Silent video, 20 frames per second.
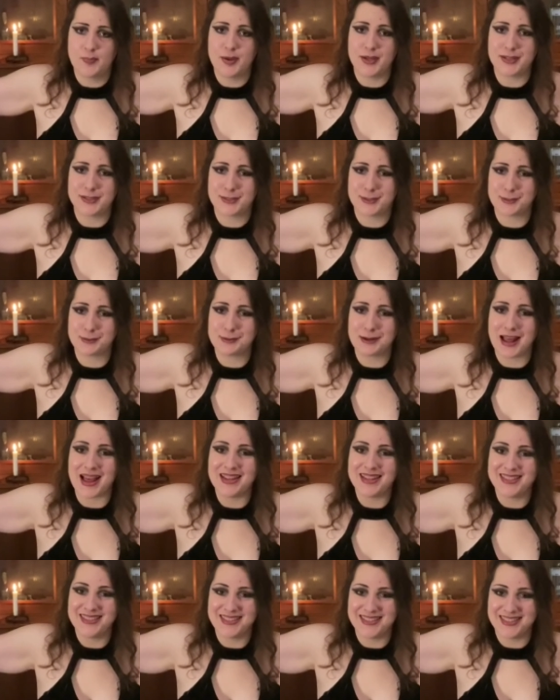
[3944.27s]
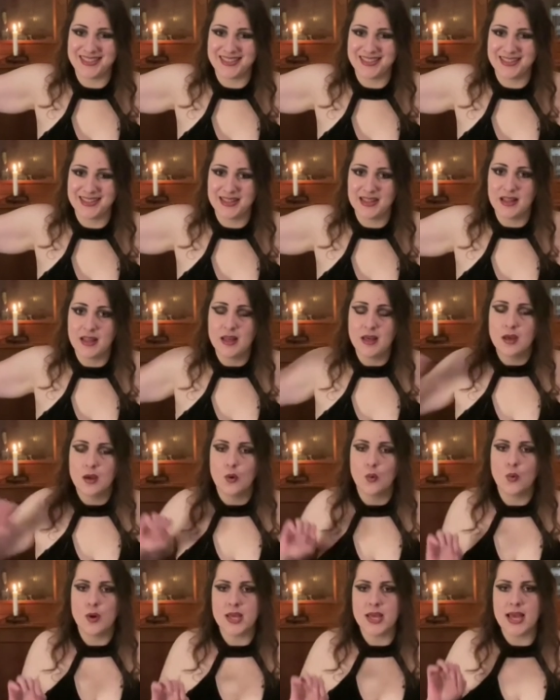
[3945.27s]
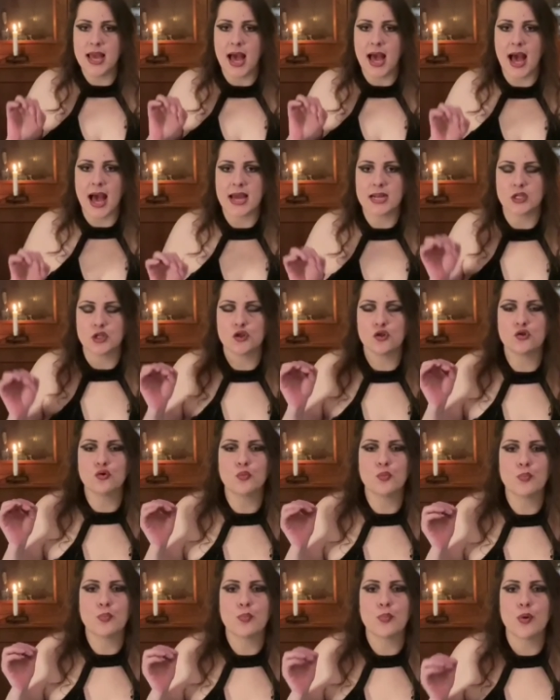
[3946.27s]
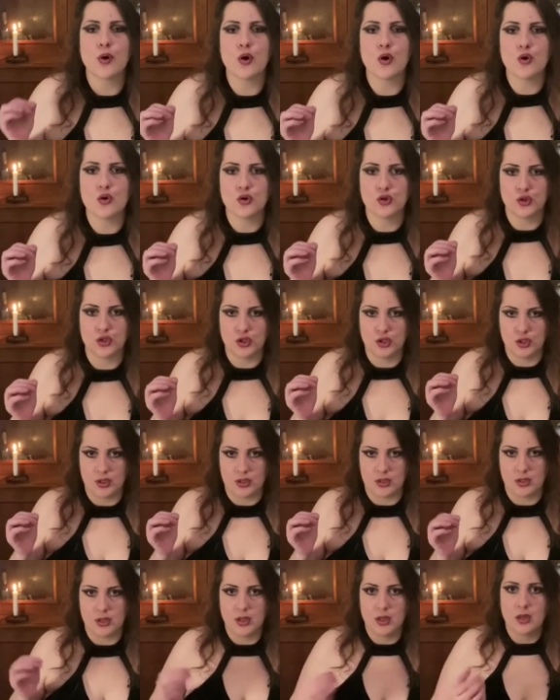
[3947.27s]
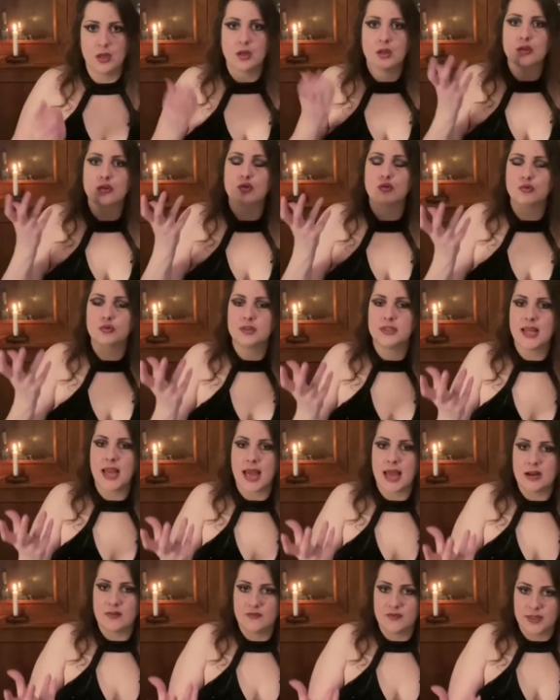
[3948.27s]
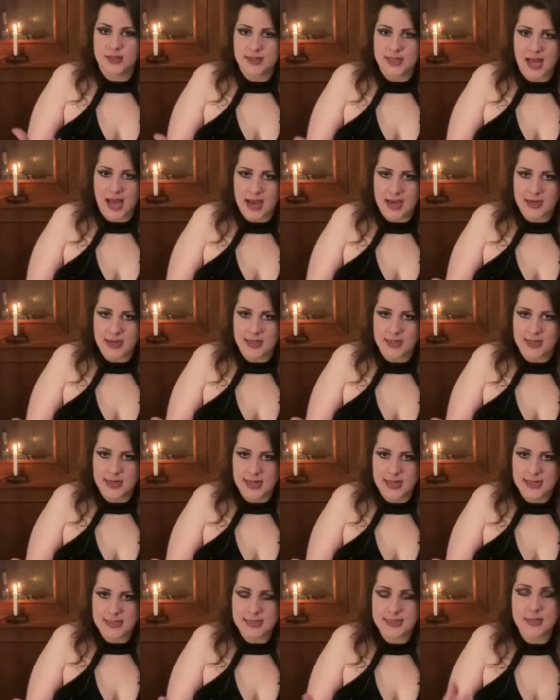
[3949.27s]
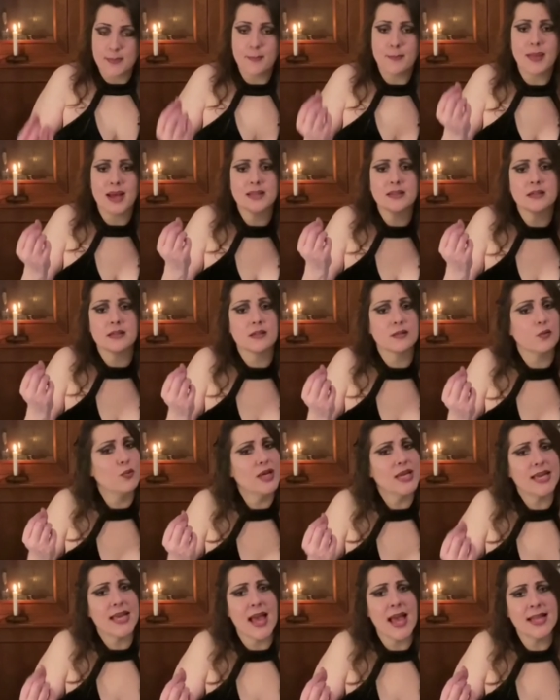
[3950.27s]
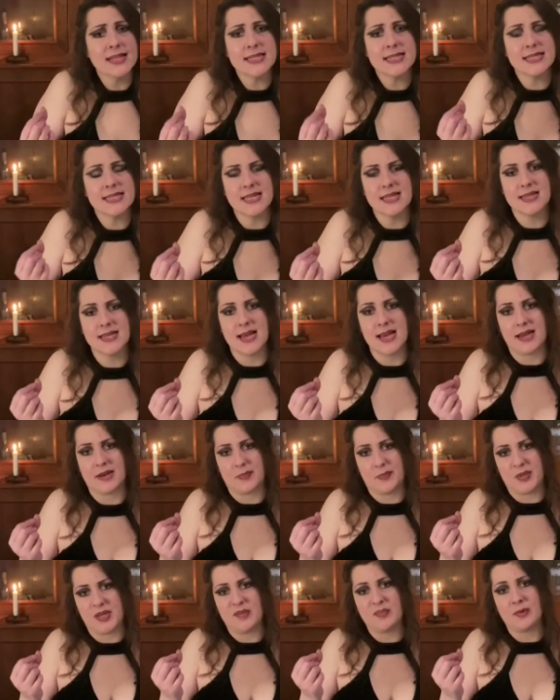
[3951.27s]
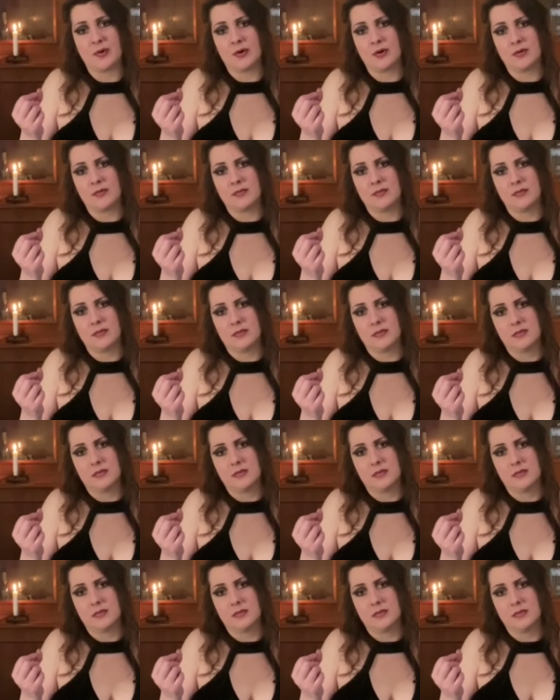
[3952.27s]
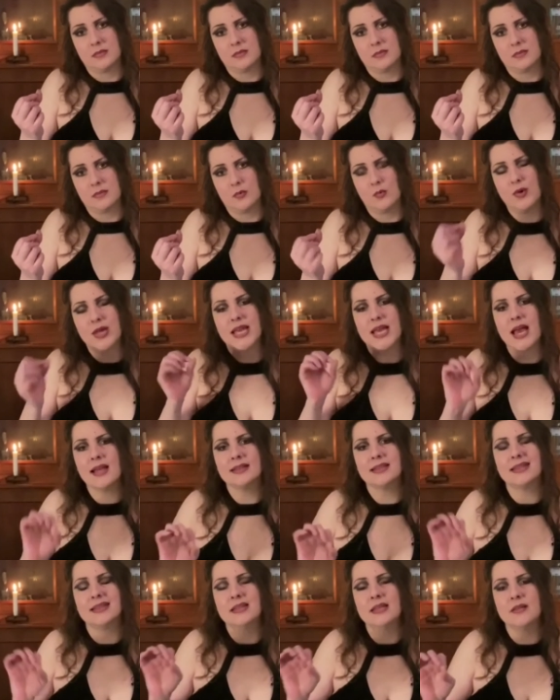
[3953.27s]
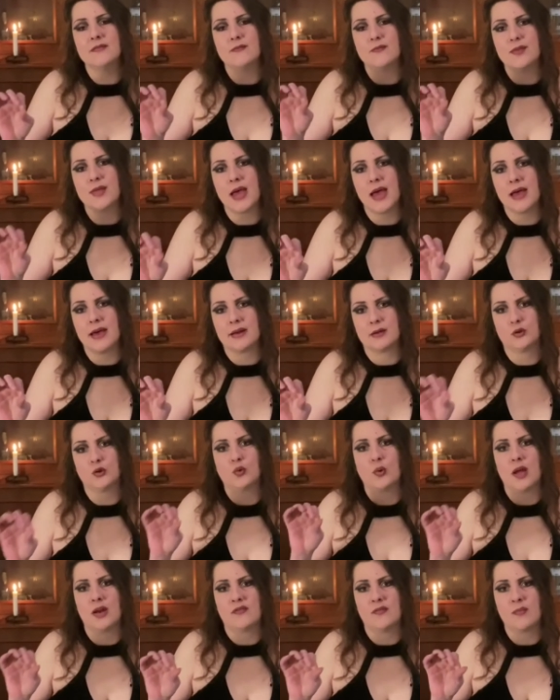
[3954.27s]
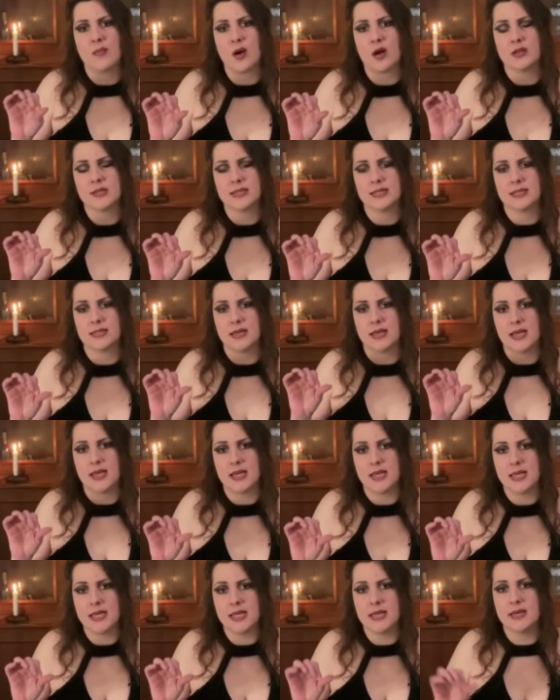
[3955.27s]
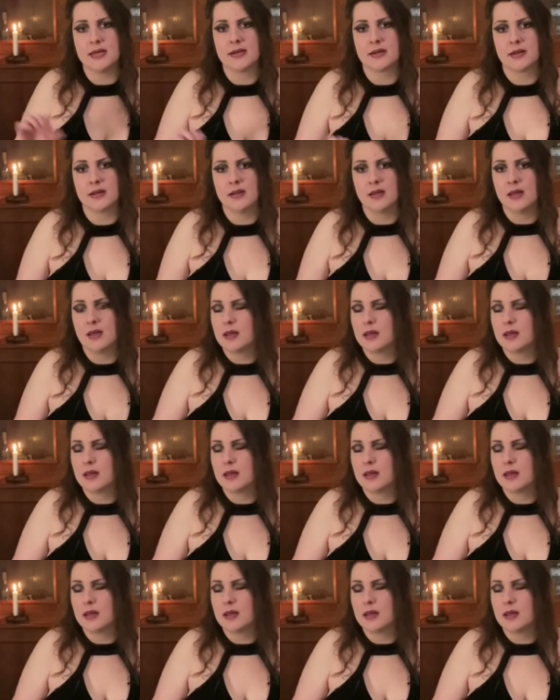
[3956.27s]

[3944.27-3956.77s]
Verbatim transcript: personality. We are supposed to delve in darkness, but we can't stay there, people. We can't live there 12 months a year,